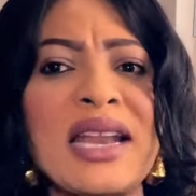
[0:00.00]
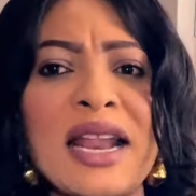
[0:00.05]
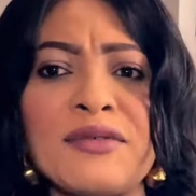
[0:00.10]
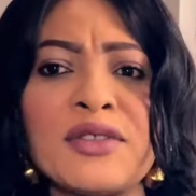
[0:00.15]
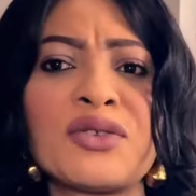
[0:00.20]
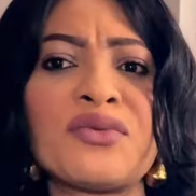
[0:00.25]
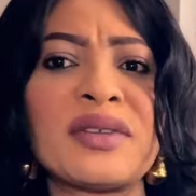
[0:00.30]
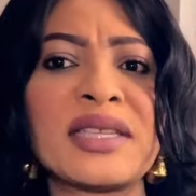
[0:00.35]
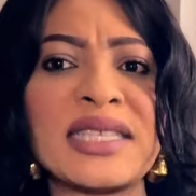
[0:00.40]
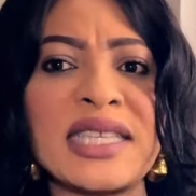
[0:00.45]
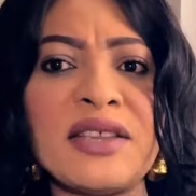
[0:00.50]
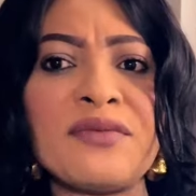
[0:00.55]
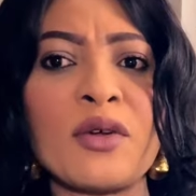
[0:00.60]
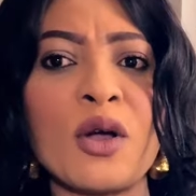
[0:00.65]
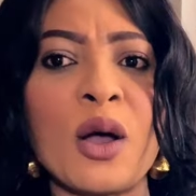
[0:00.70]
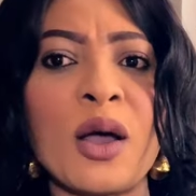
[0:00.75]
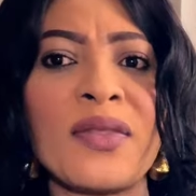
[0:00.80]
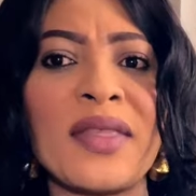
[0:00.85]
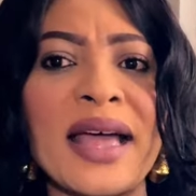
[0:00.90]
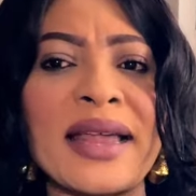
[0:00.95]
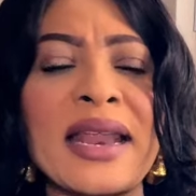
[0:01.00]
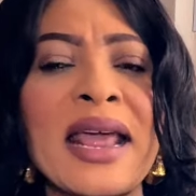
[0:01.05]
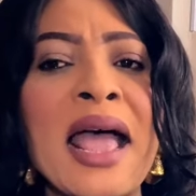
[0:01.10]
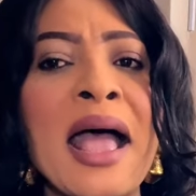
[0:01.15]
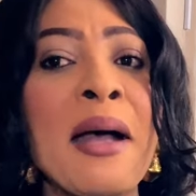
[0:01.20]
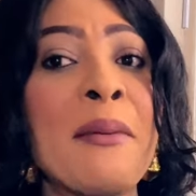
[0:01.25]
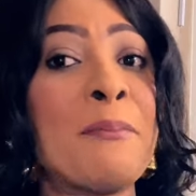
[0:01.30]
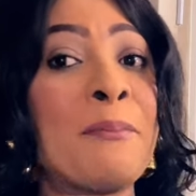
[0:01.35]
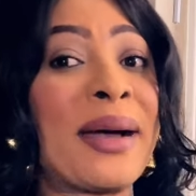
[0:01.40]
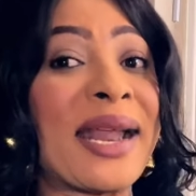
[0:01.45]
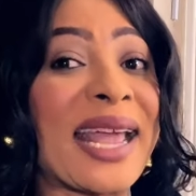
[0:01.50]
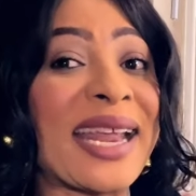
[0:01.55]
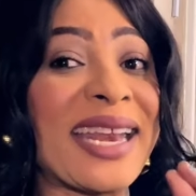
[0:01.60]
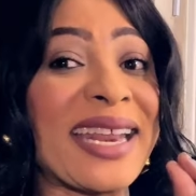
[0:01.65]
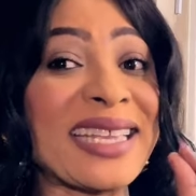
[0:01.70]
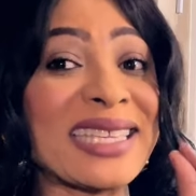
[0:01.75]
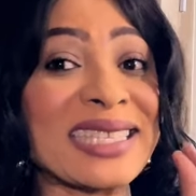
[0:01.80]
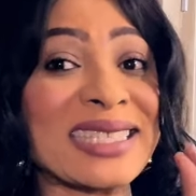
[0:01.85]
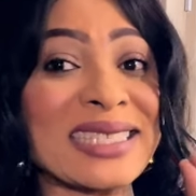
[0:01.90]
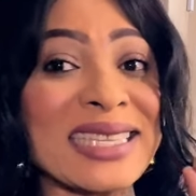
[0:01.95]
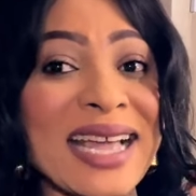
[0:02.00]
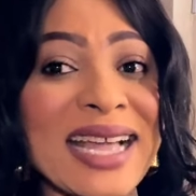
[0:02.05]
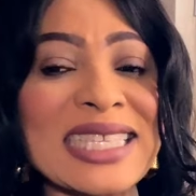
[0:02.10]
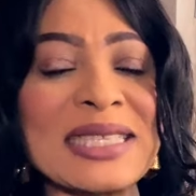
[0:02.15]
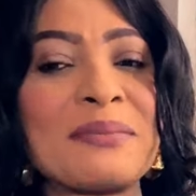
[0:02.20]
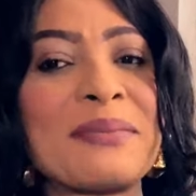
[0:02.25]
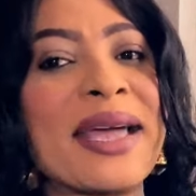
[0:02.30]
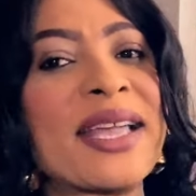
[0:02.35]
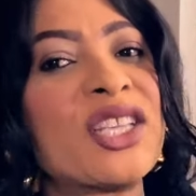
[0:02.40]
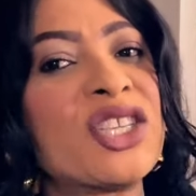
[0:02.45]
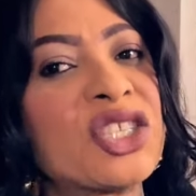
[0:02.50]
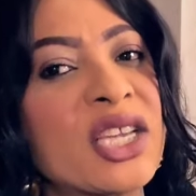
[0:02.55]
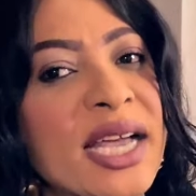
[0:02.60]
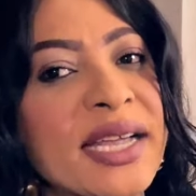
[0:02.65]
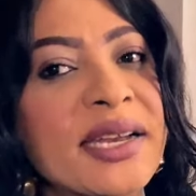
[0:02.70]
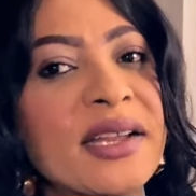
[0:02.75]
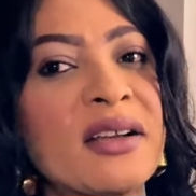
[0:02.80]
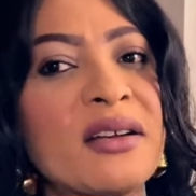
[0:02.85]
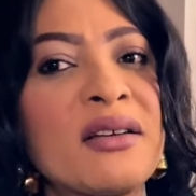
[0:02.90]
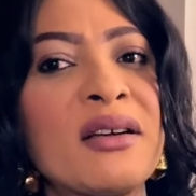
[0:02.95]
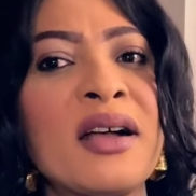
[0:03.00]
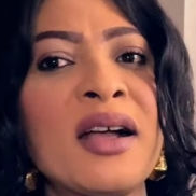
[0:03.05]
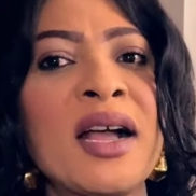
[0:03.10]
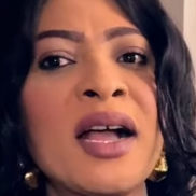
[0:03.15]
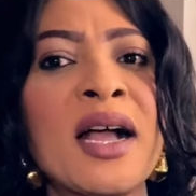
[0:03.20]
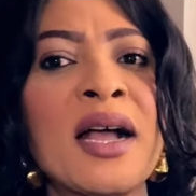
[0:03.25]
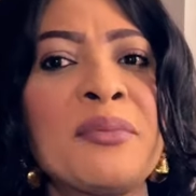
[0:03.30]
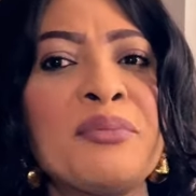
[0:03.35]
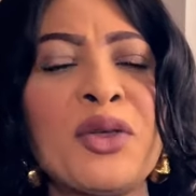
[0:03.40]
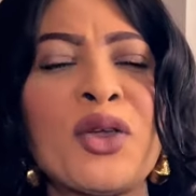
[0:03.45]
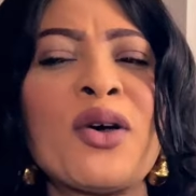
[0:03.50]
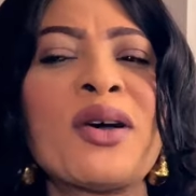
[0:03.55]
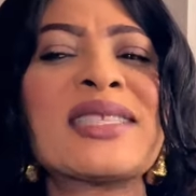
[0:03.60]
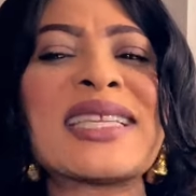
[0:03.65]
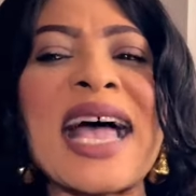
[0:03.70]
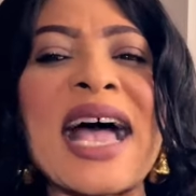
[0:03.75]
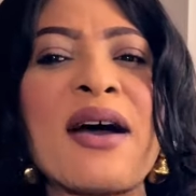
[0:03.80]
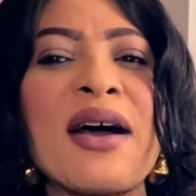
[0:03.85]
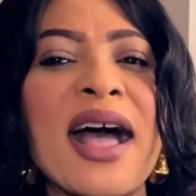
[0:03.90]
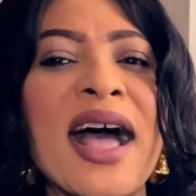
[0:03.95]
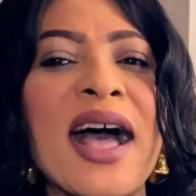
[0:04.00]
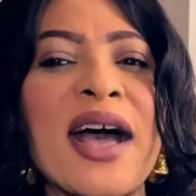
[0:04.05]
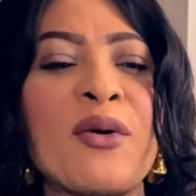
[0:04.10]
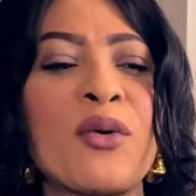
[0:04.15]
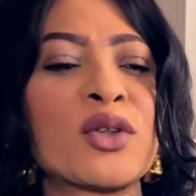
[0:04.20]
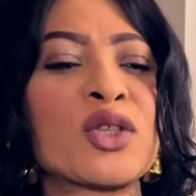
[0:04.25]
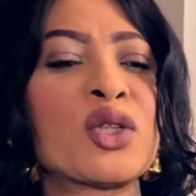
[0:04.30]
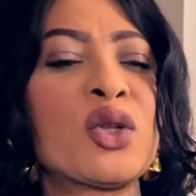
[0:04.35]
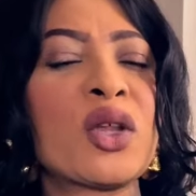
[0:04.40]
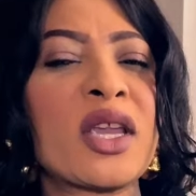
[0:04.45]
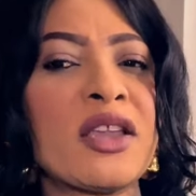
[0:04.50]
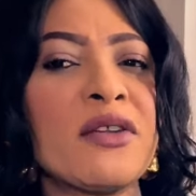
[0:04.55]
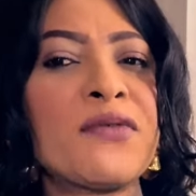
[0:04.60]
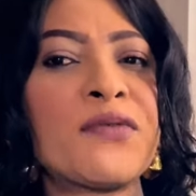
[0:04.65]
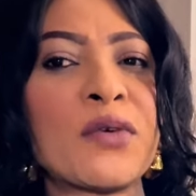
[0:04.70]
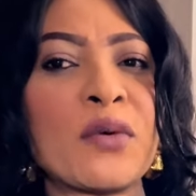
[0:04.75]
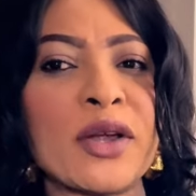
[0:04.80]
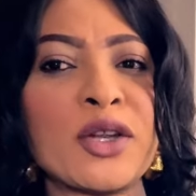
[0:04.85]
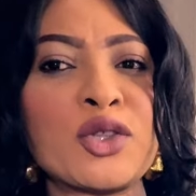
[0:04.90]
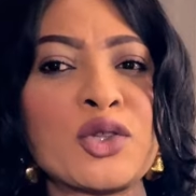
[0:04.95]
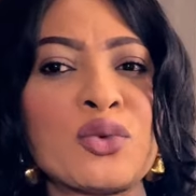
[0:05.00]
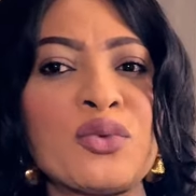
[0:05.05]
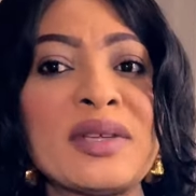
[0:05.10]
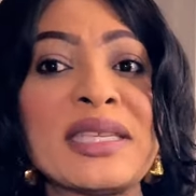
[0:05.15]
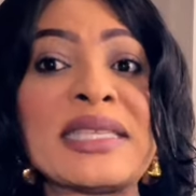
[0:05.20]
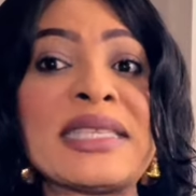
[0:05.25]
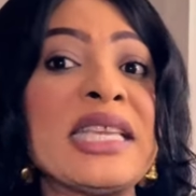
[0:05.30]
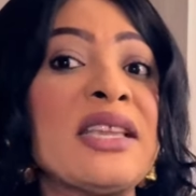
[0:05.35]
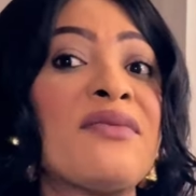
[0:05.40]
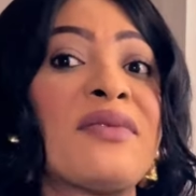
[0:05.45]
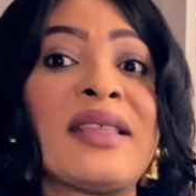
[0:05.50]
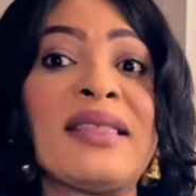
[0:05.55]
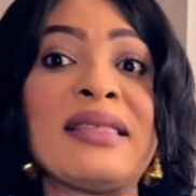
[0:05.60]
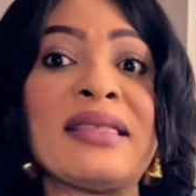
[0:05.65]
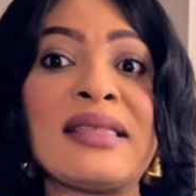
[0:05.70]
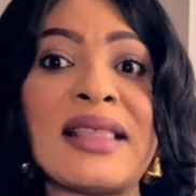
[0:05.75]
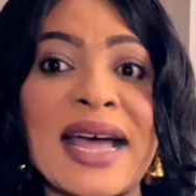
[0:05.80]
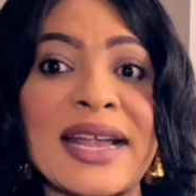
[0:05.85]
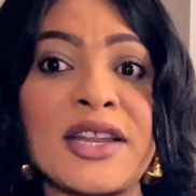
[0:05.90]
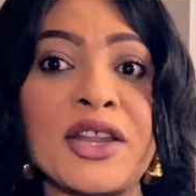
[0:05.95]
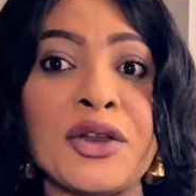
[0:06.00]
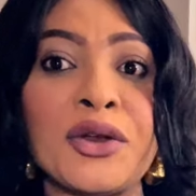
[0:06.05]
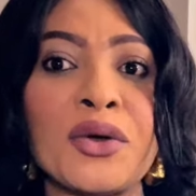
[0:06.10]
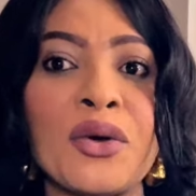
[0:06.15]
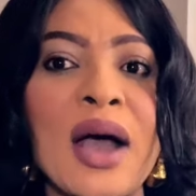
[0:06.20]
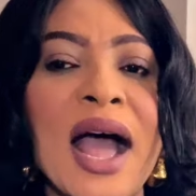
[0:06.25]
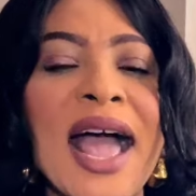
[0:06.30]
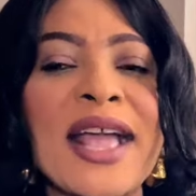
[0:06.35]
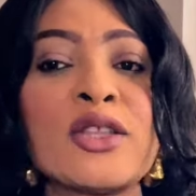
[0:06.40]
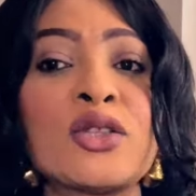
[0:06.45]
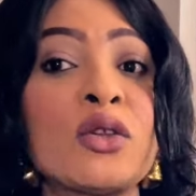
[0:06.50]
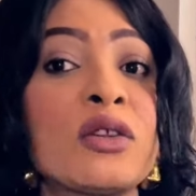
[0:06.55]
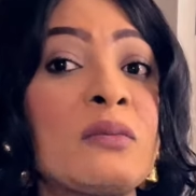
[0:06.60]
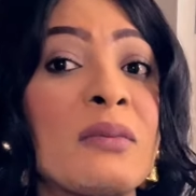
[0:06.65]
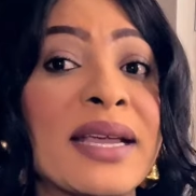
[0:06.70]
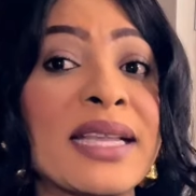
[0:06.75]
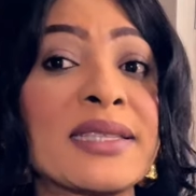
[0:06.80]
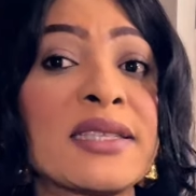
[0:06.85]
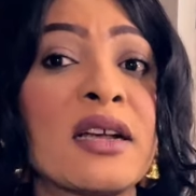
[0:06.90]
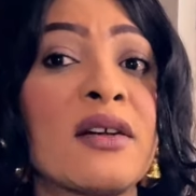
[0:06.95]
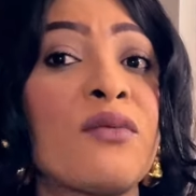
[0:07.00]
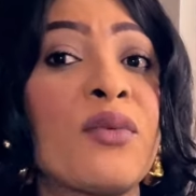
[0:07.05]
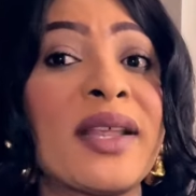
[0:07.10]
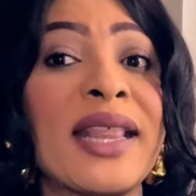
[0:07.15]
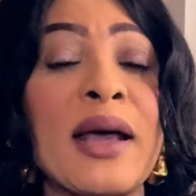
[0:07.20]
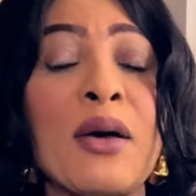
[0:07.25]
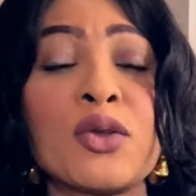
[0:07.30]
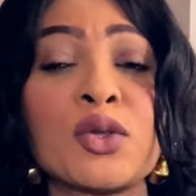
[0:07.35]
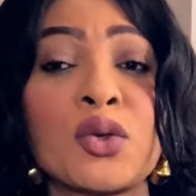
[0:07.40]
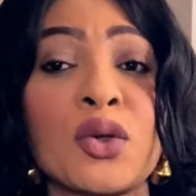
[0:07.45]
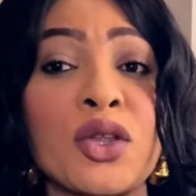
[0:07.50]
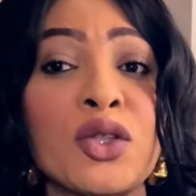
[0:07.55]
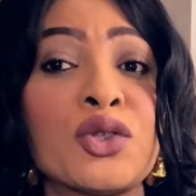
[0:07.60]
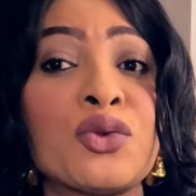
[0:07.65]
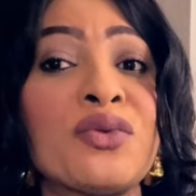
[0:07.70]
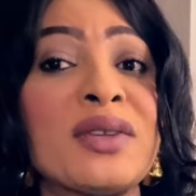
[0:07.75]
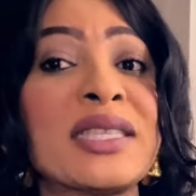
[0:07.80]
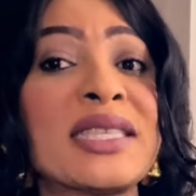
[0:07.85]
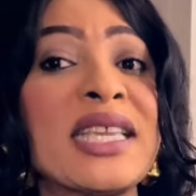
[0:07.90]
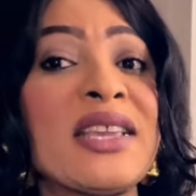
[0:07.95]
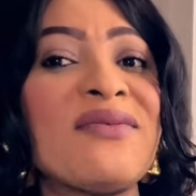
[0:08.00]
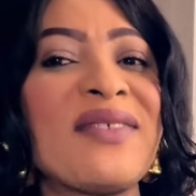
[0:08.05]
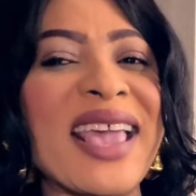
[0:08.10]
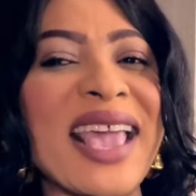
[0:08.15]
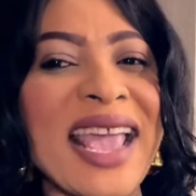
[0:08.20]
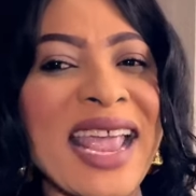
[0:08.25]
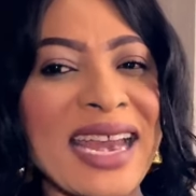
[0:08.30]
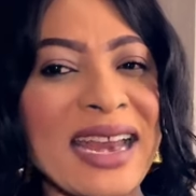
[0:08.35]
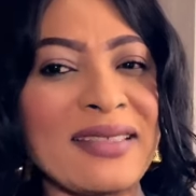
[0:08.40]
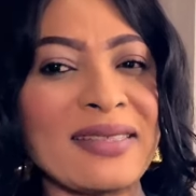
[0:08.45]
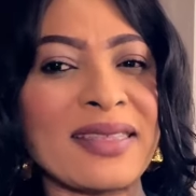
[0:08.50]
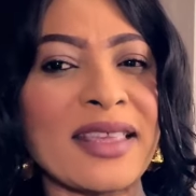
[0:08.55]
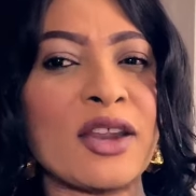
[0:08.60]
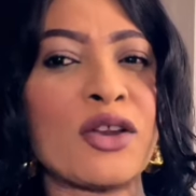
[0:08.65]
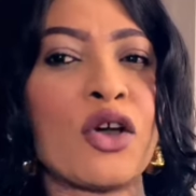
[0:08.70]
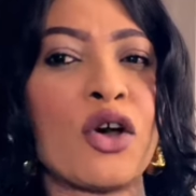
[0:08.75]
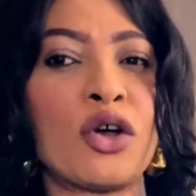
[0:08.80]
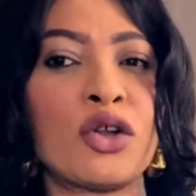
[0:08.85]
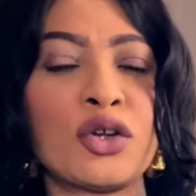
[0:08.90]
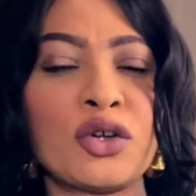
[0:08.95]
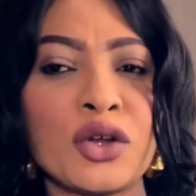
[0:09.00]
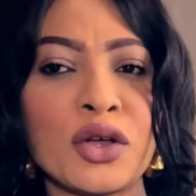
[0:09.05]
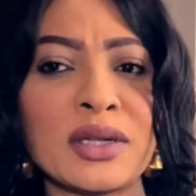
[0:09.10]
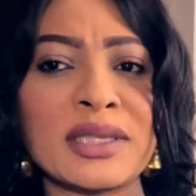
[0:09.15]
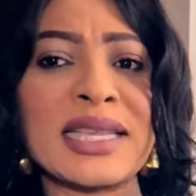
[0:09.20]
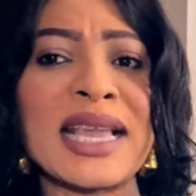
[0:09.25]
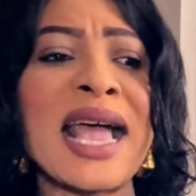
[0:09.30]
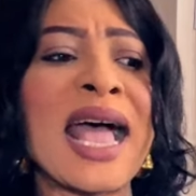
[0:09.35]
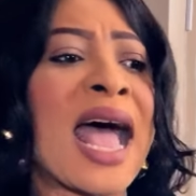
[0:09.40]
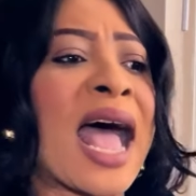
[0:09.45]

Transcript: love to receive all that. But I didn't start my channel because I was looking forward to receiving that, I told myself whether I was going to receive anything or not,